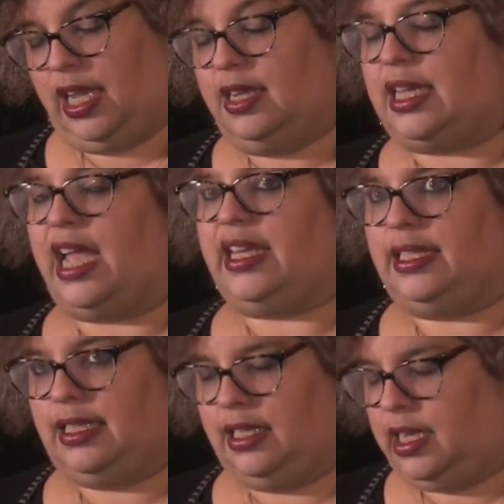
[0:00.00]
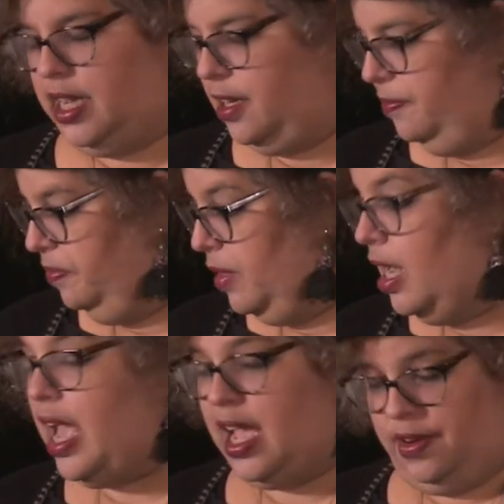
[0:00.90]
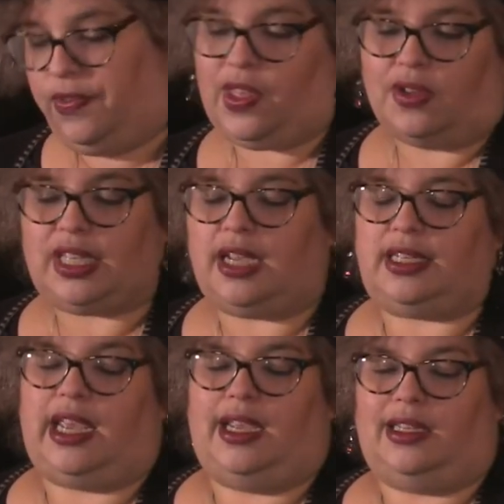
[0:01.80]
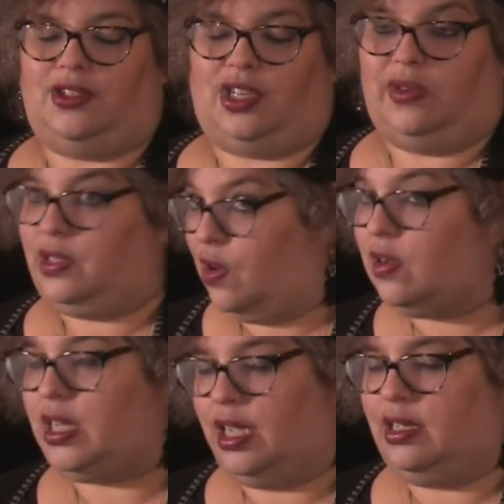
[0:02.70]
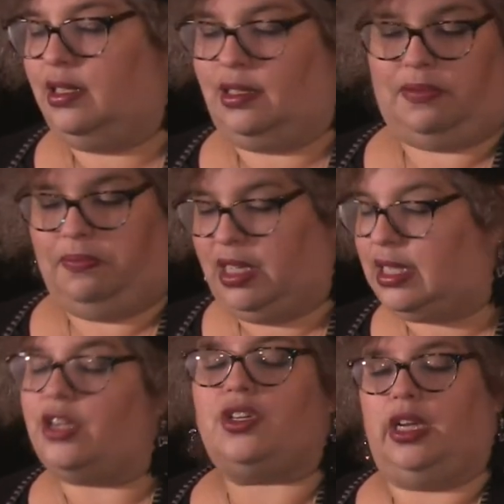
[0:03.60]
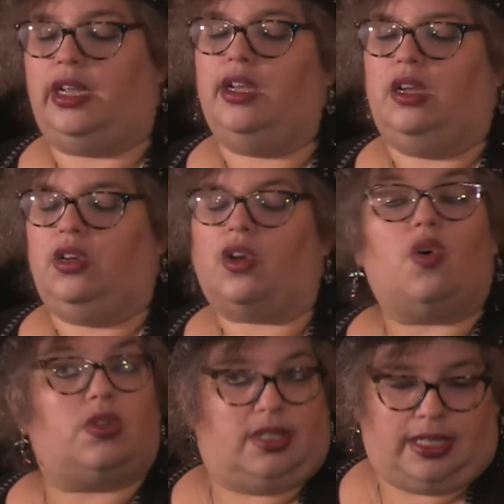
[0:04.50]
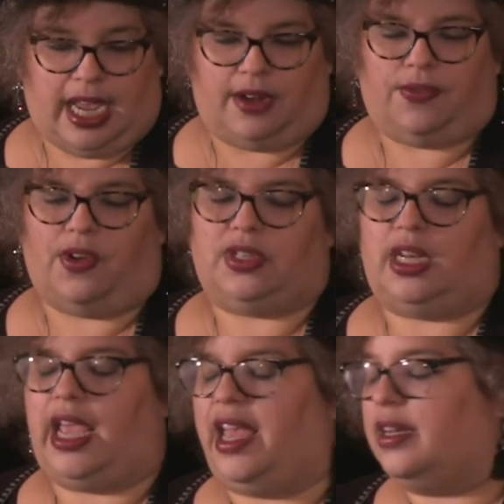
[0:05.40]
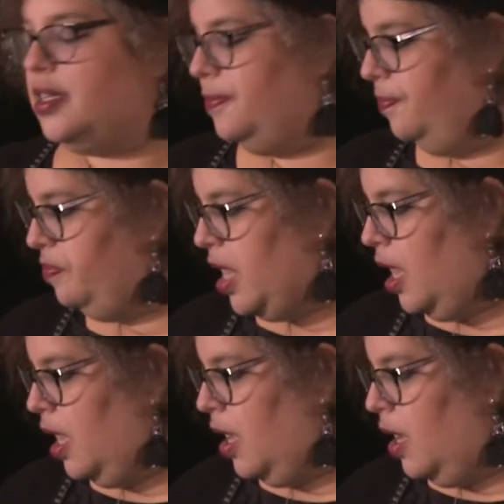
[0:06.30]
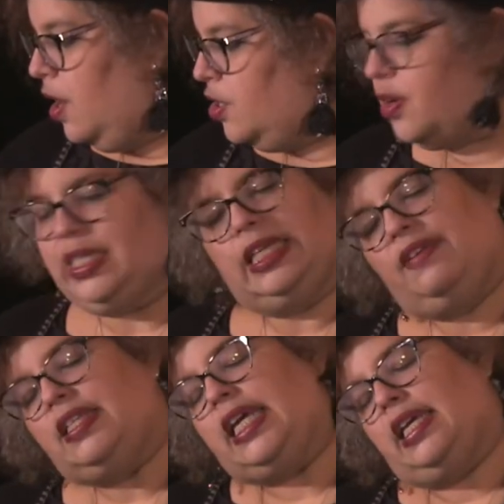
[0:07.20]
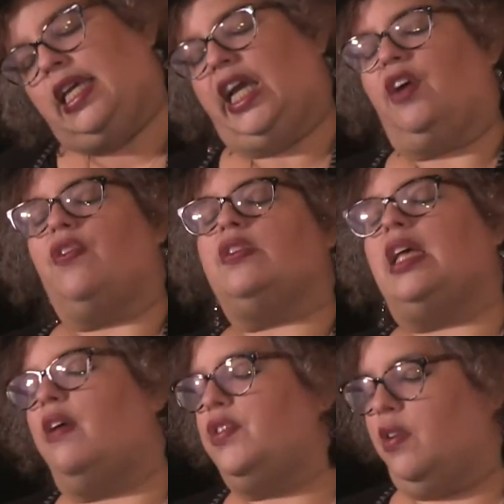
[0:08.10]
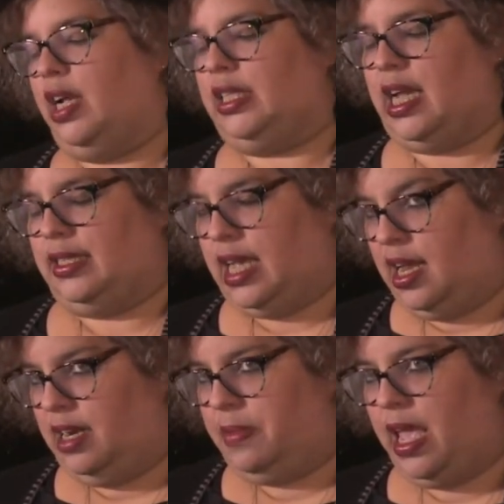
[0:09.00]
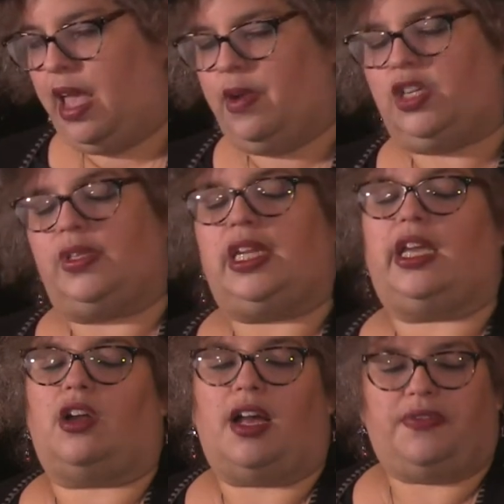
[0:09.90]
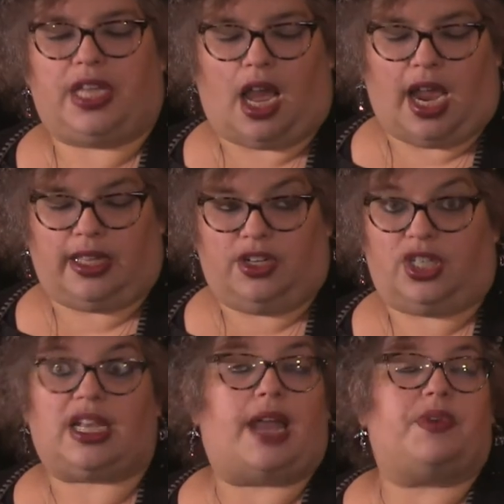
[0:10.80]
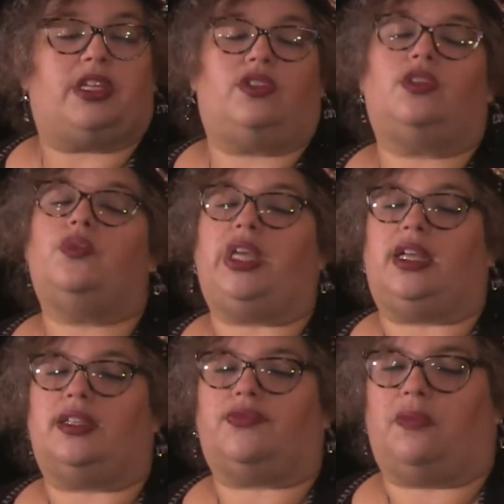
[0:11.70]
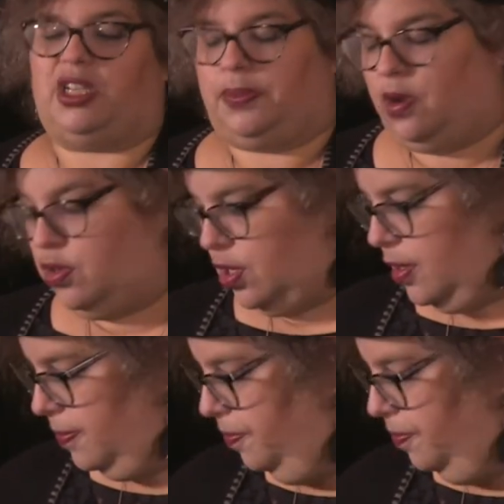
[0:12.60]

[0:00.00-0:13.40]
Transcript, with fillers: he had died instantly. And for those eight days, she was holding his essentially cold, dead, frozen hand. She wasn't even taking care of herself during that time, and when she was taken off the island, she died within two weeks from exposure.